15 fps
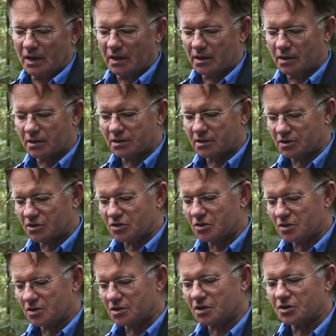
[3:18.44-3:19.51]
and it's as
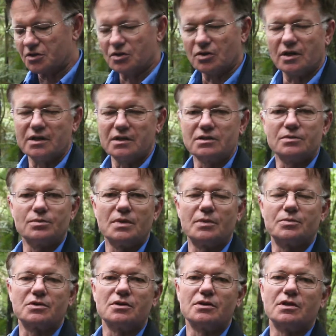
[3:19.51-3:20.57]
good as a new lens,
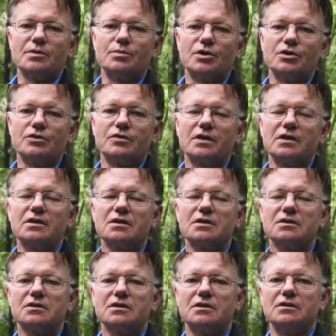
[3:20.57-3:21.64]
absolutely perfect.
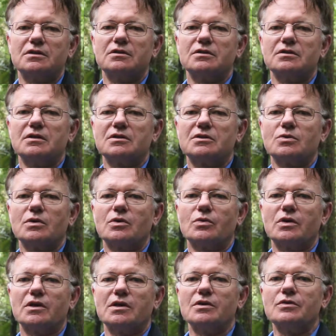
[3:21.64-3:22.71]
So that's one
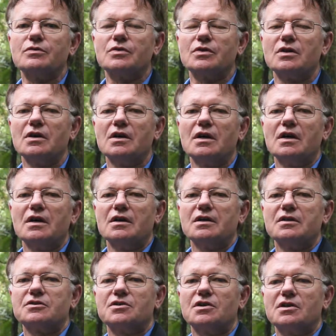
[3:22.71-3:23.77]
way of
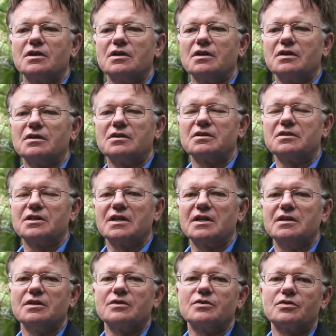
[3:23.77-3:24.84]
trying to
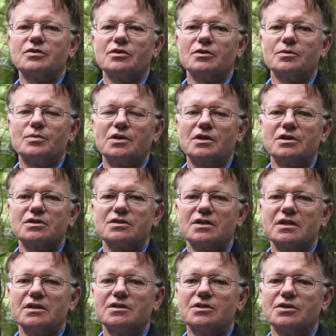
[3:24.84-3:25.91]
get it for a good price
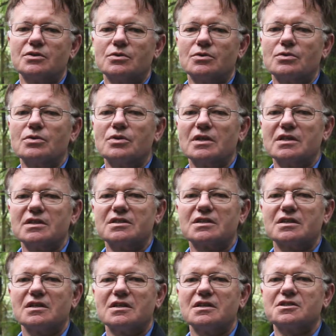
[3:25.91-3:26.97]
to add to your lens
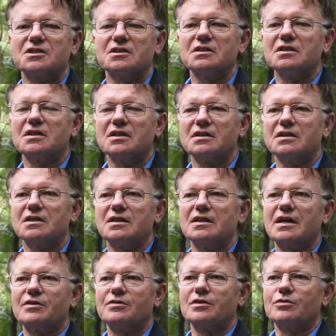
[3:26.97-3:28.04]
collection and then
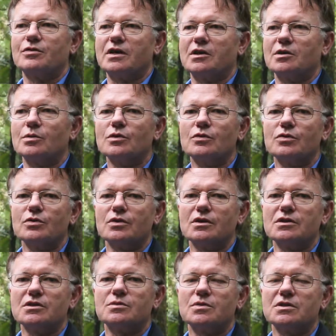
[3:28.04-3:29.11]
have it available for
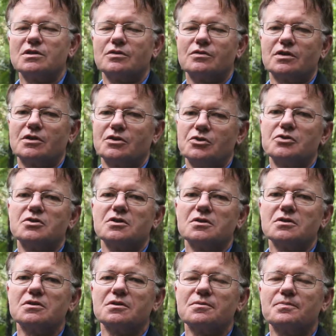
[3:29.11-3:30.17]
those specific
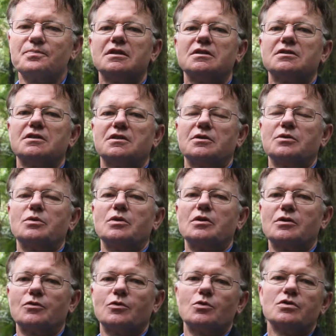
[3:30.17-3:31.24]
uses. So we
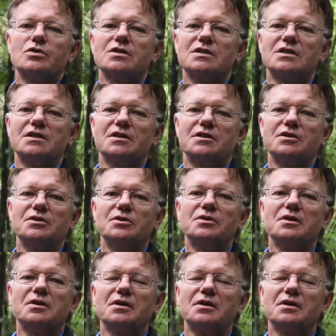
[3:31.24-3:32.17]
look forward to seeing you